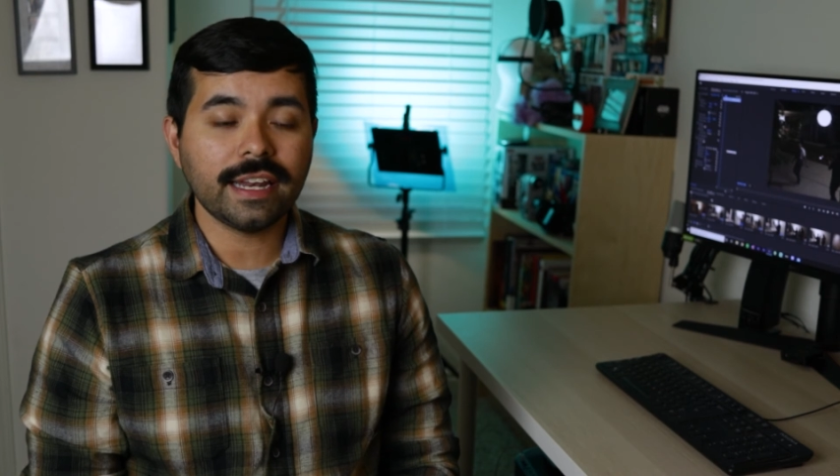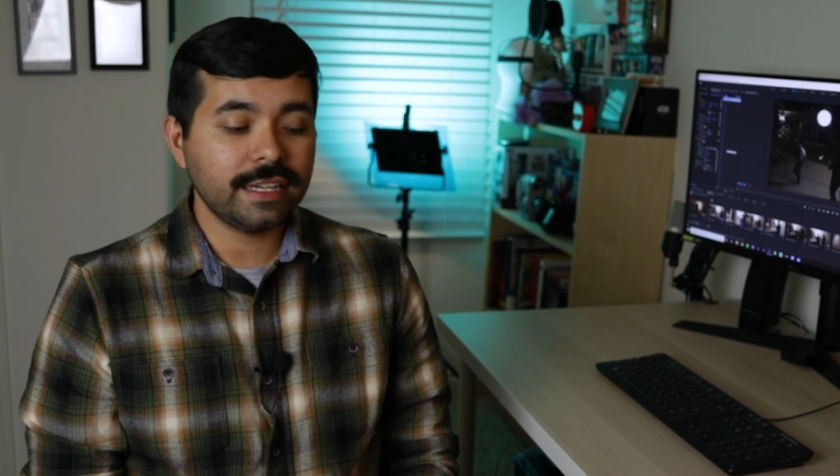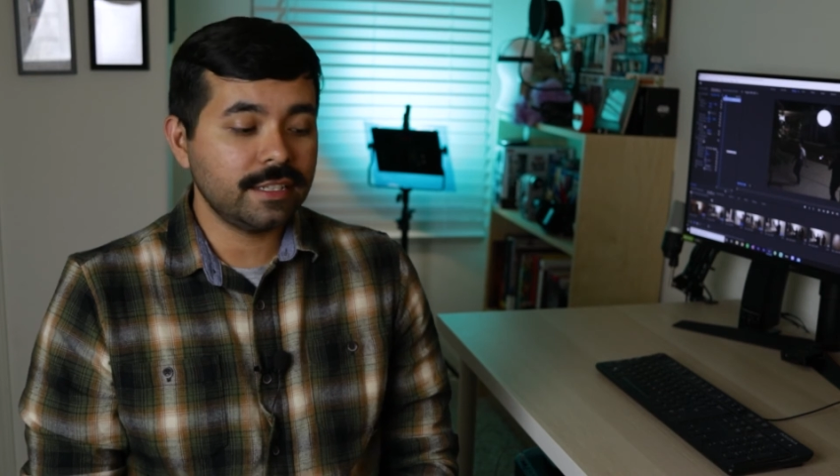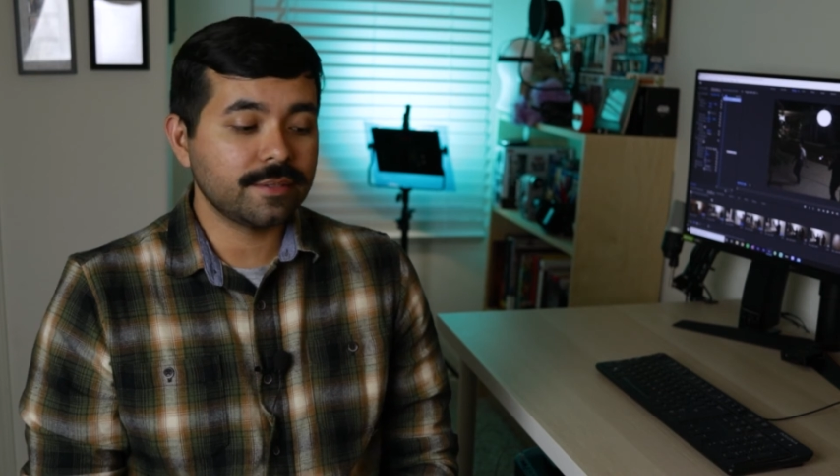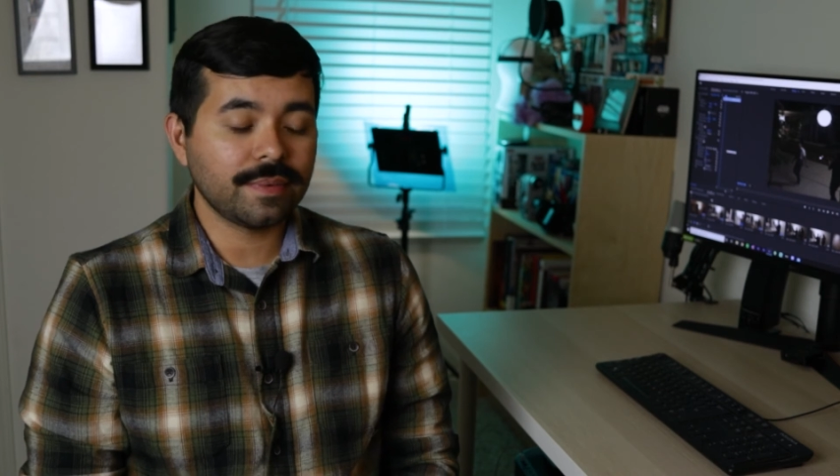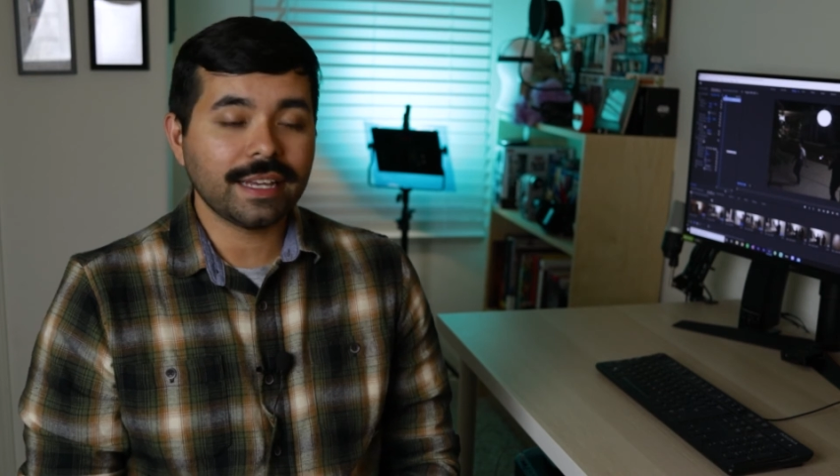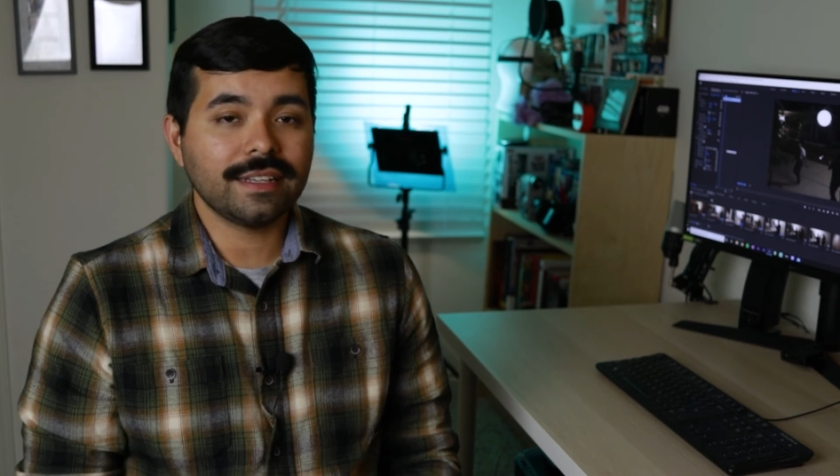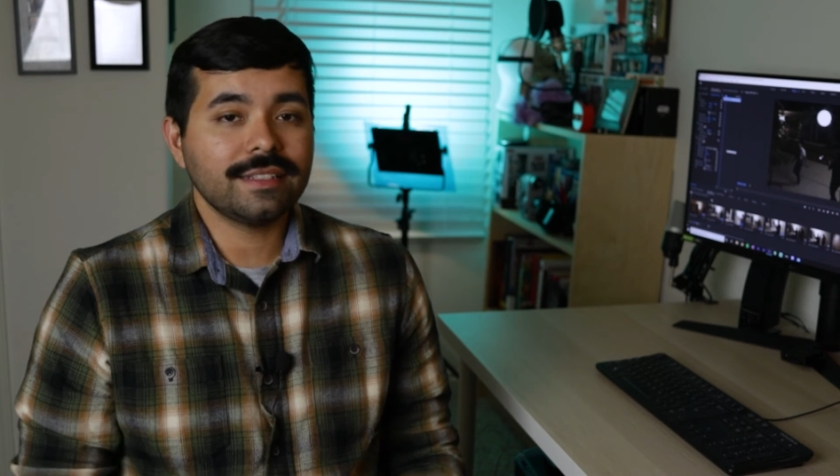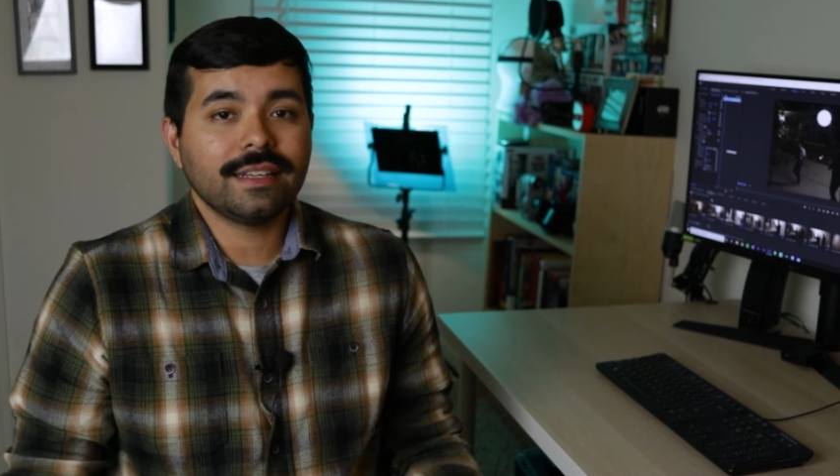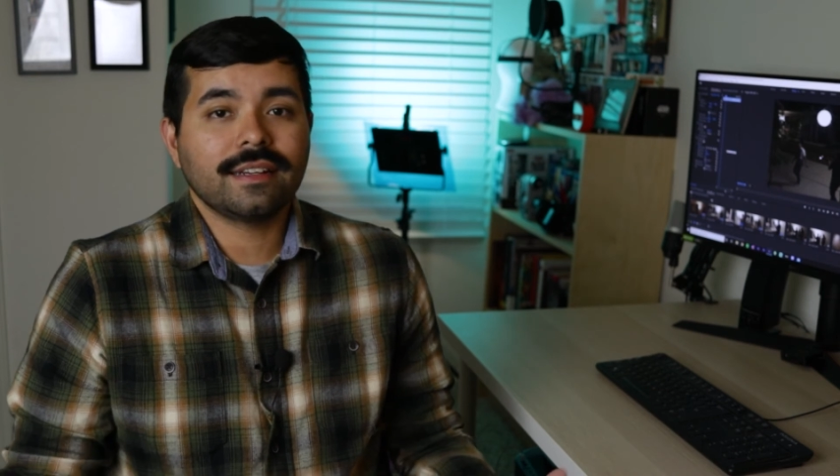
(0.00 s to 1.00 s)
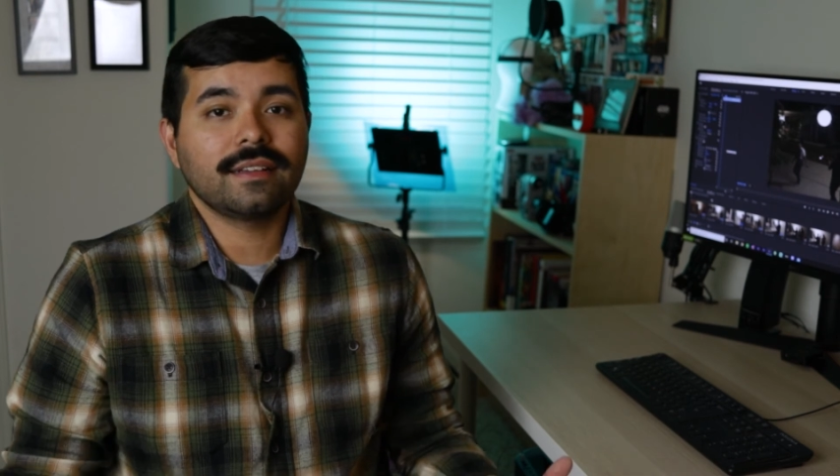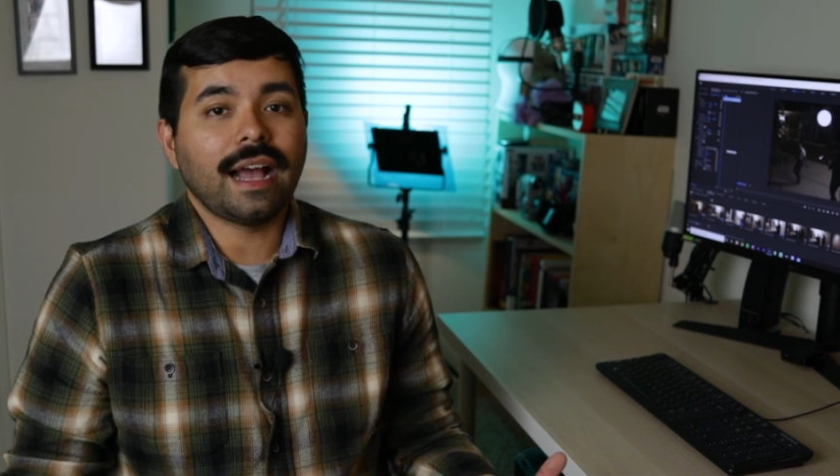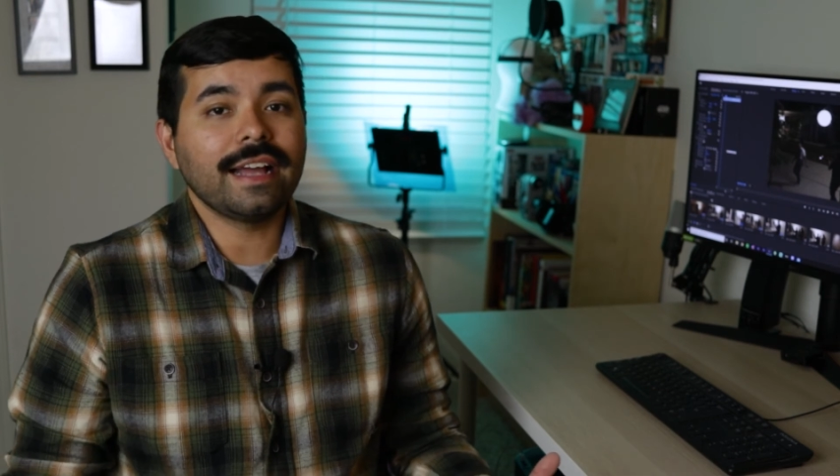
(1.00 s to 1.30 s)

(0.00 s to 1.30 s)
And I just, like I said,